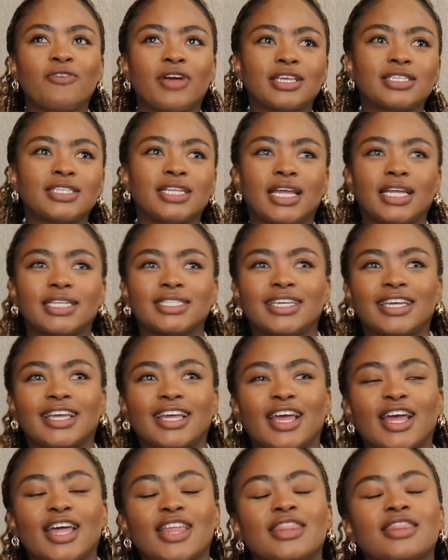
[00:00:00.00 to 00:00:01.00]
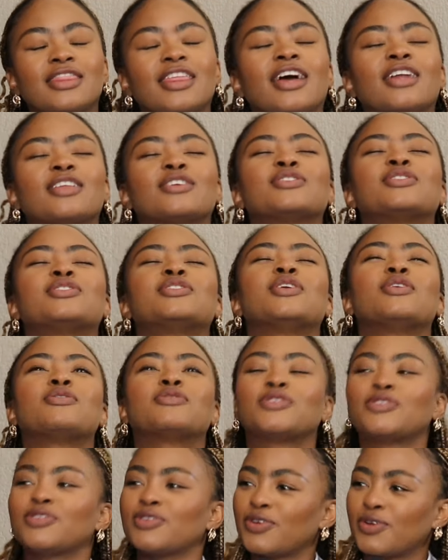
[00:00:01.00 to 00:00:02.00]
fascinating. that is Tell so me
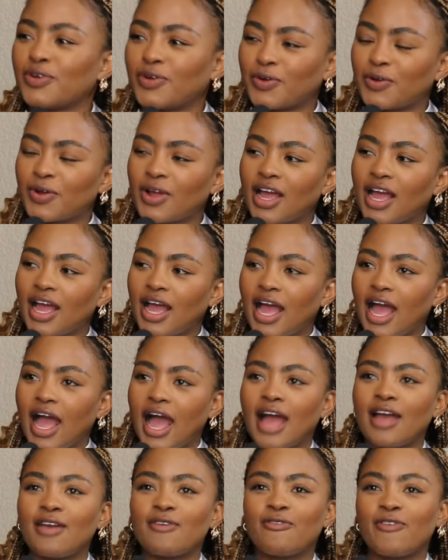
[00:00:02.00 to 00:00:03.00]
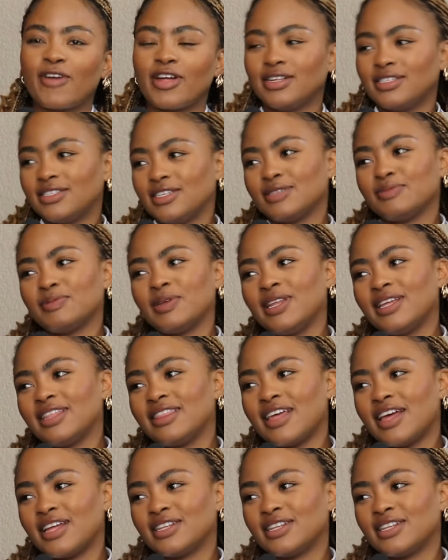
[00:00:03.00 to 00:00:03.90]
about true. that journey. I failed as many at